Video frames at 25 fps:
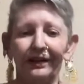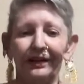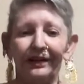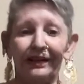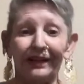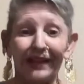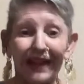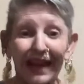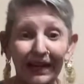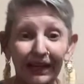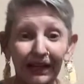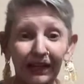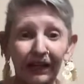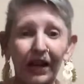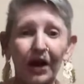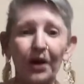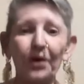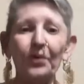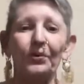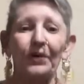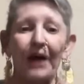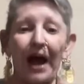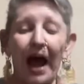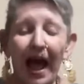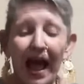let
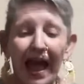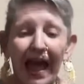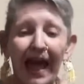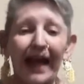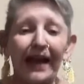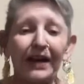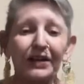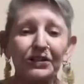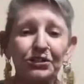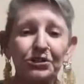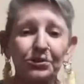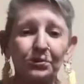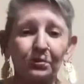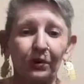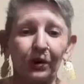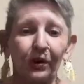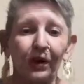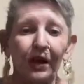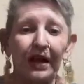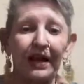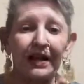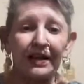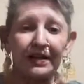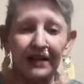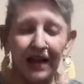alone actual